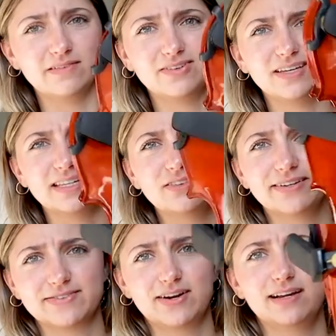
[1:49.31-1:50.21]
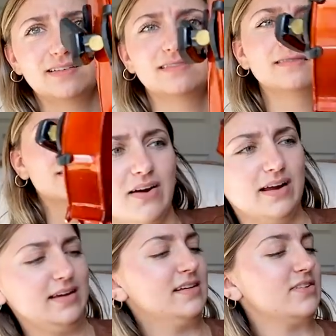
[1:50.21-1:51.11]
I feel like that looks right,
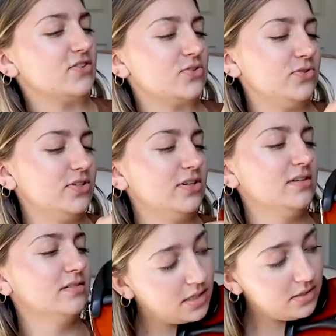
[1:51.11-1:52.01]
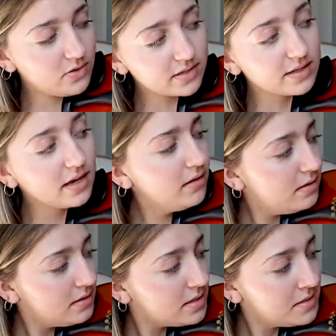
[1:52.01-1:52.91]
right? Because your shoulder, you like that?